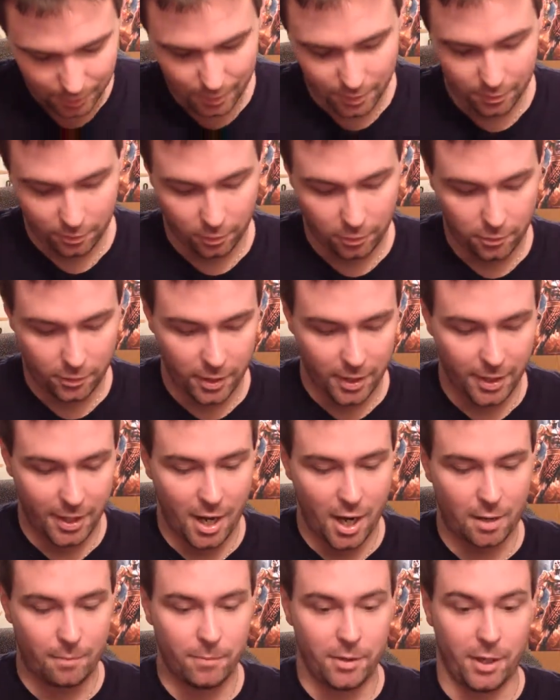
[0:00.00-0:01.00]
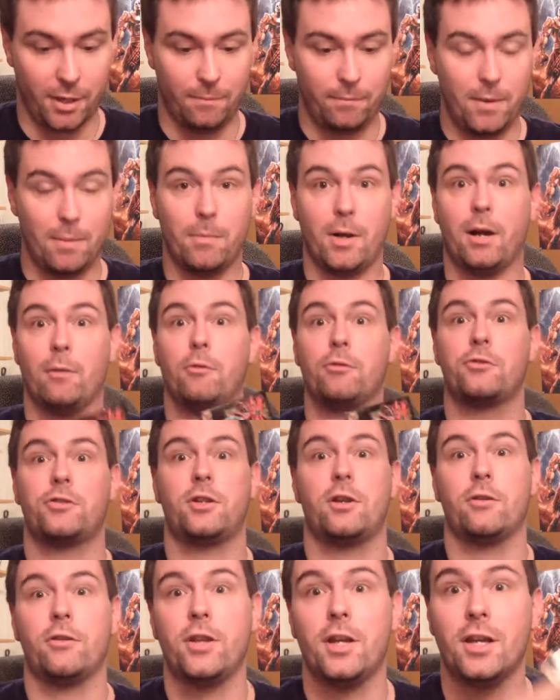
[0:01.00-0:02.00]
That's all you're getting out of me. But I will
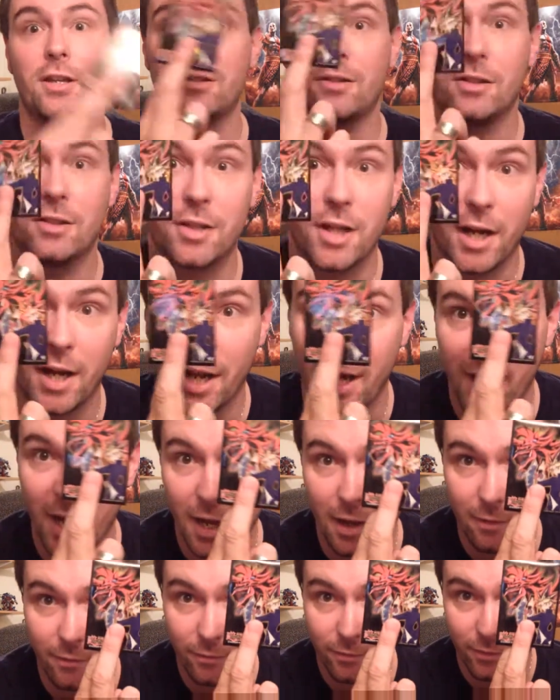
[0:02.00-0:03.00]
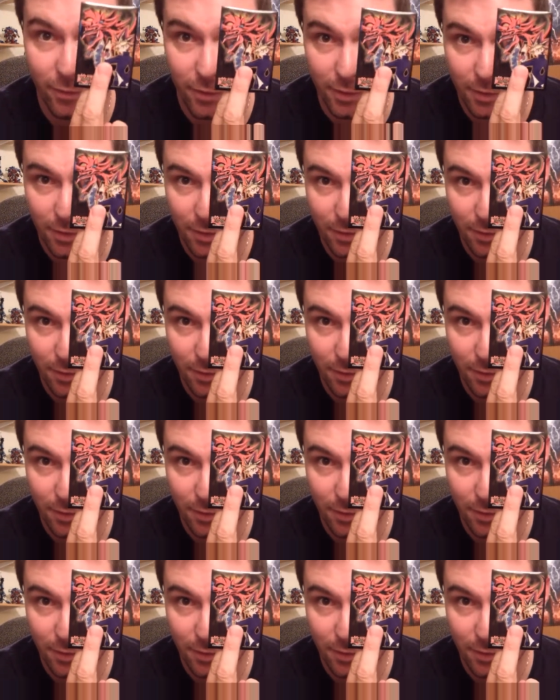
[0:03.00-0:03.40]
share this. It's going to have